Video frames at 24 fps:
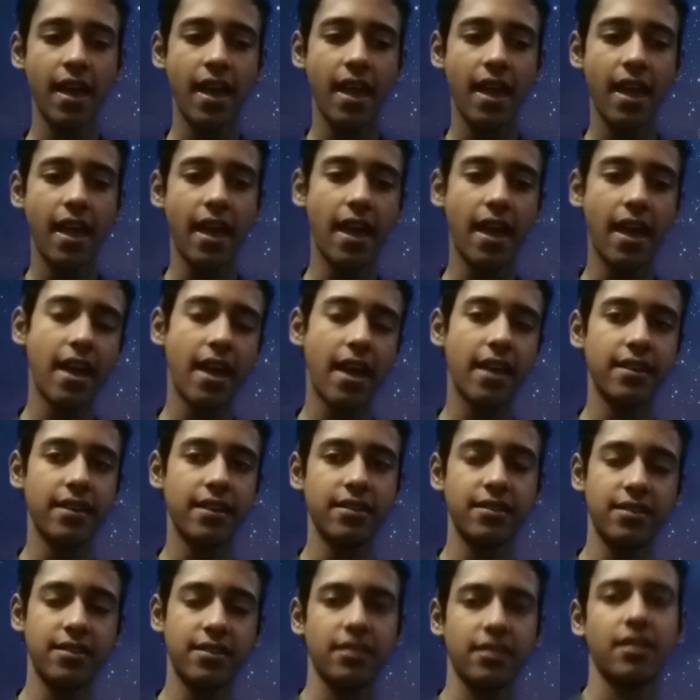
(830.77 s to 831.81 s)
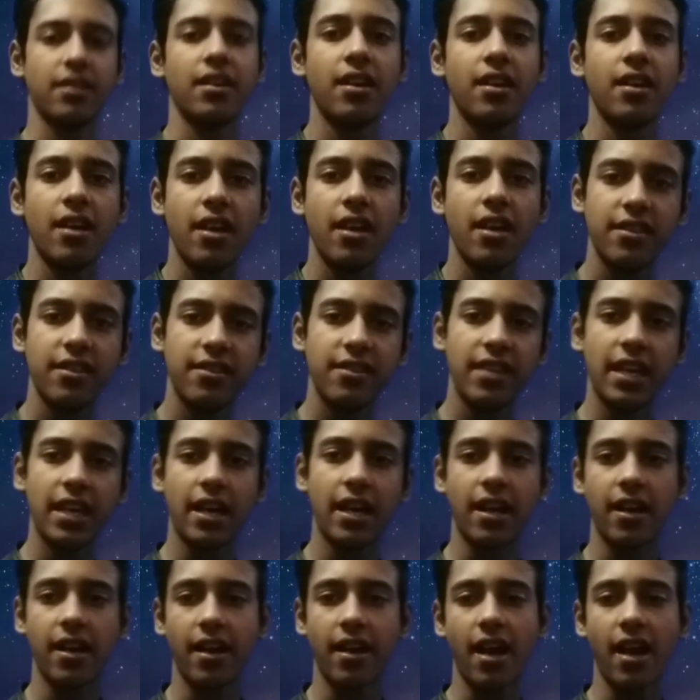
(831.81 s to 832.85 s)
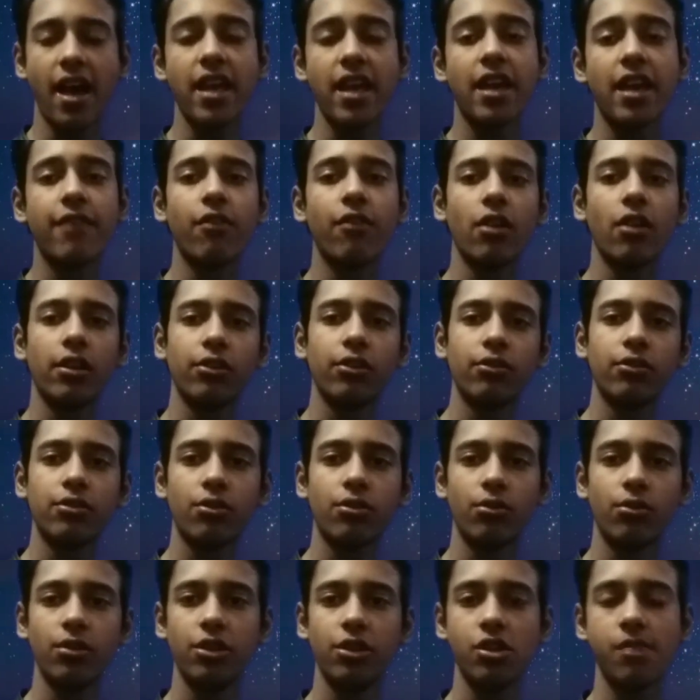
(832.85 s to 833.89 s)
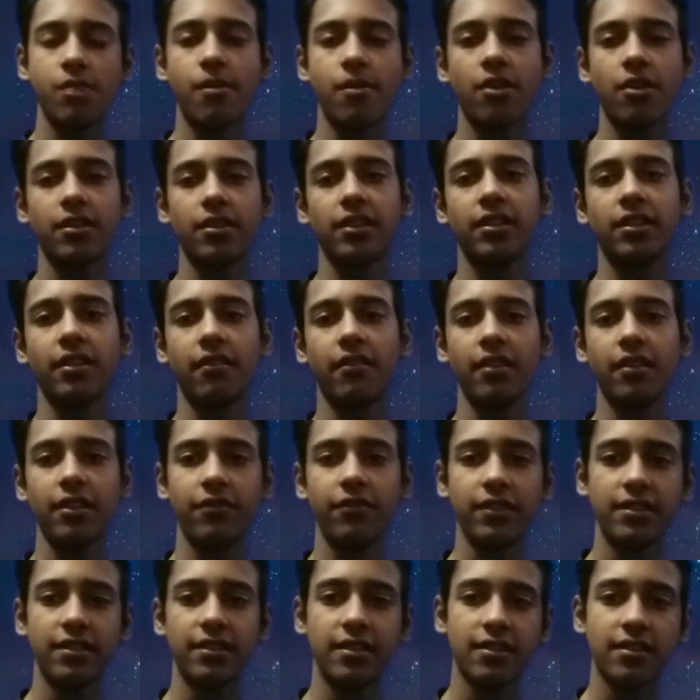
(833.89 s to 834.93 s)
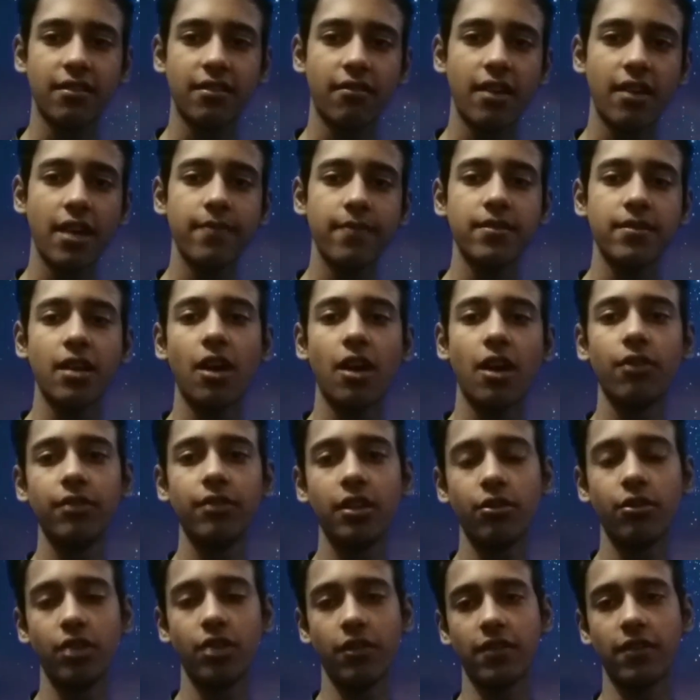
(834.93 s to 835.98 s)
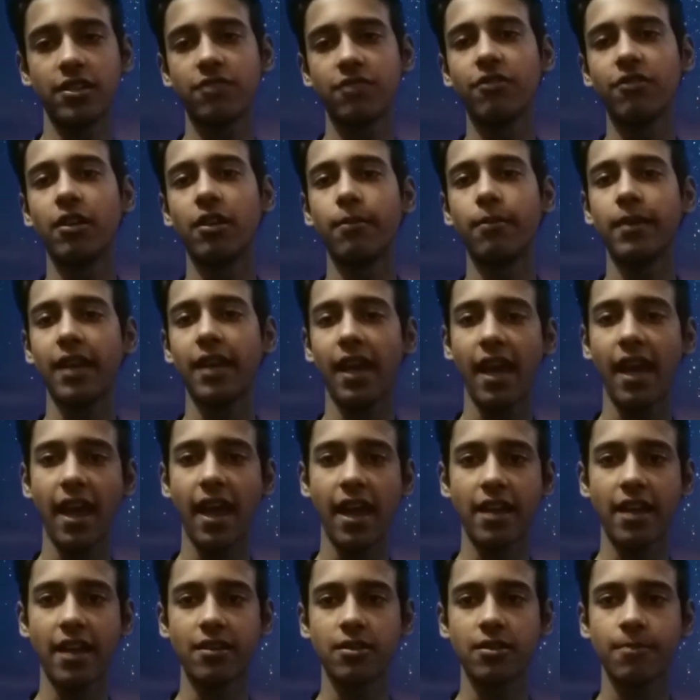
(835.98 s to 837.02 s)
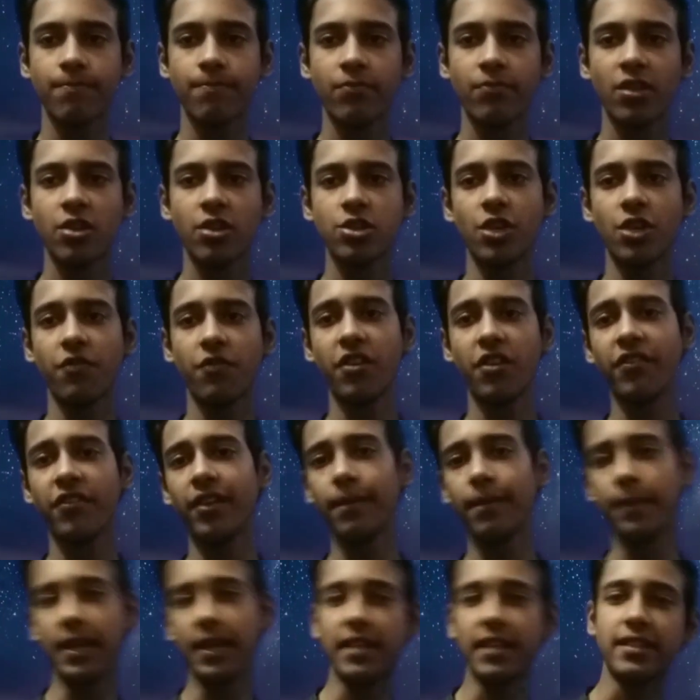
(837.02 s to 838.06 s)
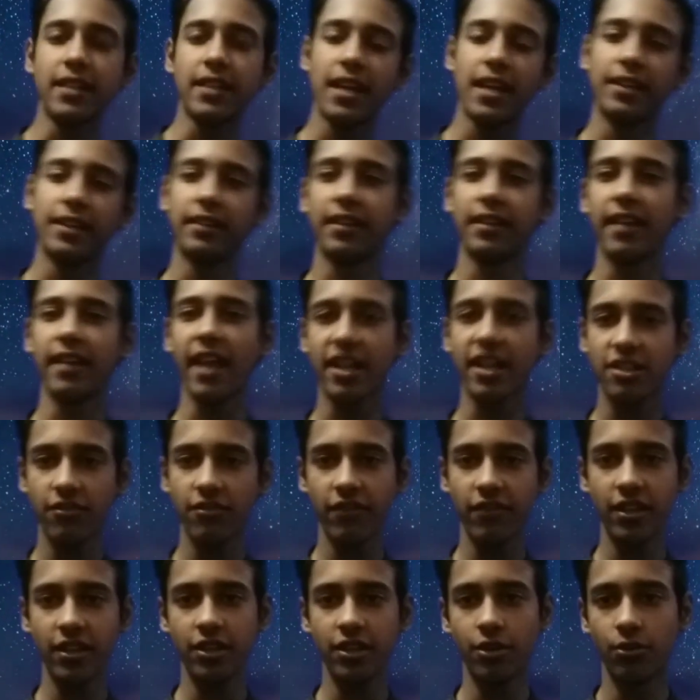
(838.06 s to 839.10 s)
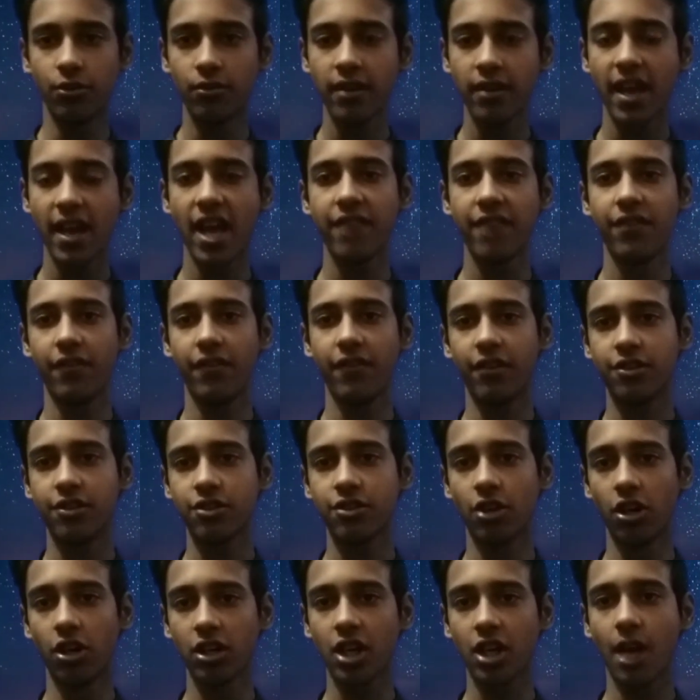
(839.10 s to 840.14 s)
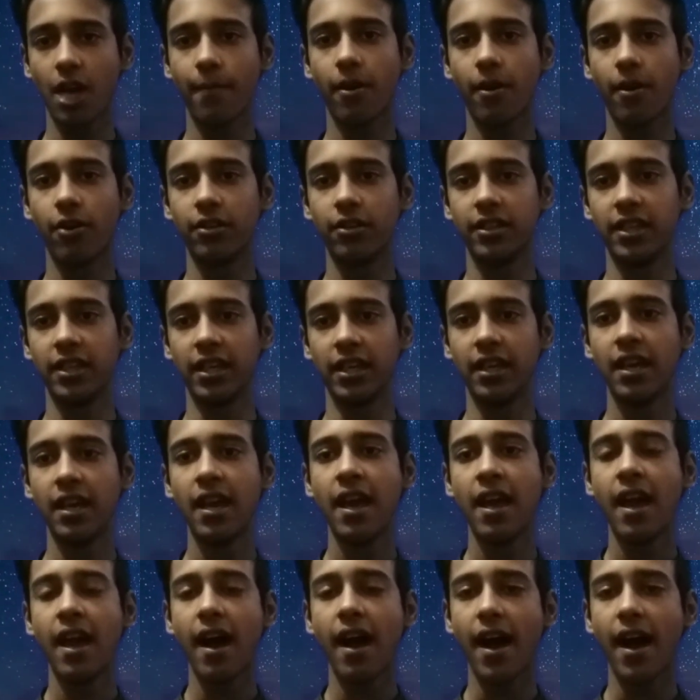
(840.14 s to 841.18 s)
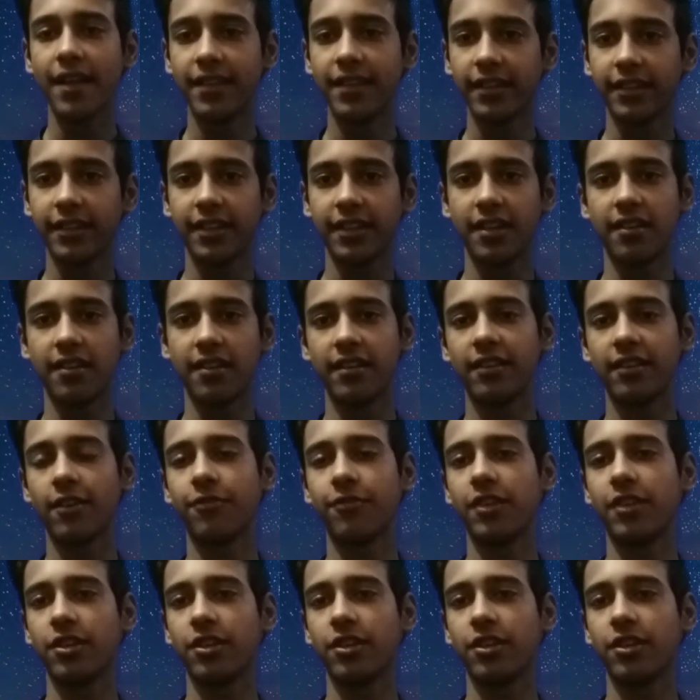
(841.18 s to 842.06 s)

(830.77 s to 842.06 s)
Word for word: and there I have also told you about the theories which describes how the universe will be end. So we will meet in the next video, and we will talk about the other theories of the